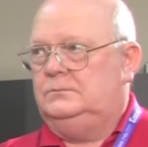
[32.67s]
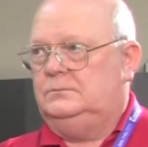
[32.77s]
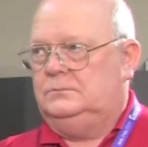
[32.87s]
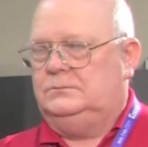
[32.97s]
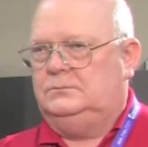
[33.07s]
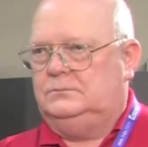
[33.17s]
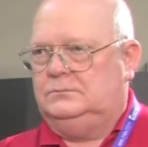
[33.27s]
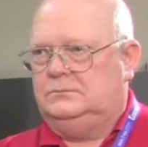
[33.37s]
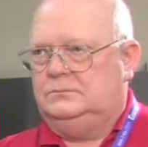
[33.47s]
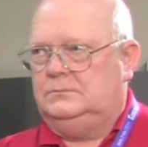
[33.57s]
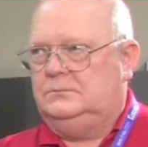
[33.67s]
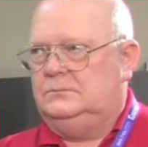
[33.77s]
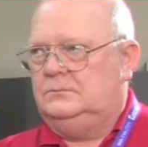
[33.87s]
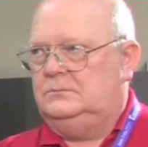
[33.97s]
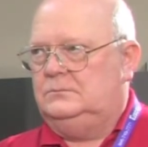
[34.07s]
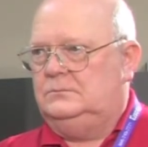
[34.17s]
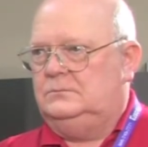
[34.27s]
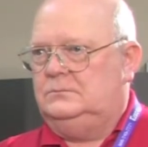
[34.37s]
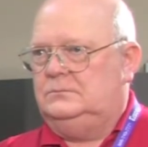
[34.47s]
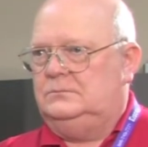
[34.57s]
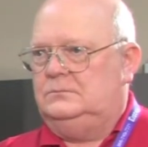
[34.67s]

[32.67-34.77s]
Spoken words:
No words are spoken by the person on screen.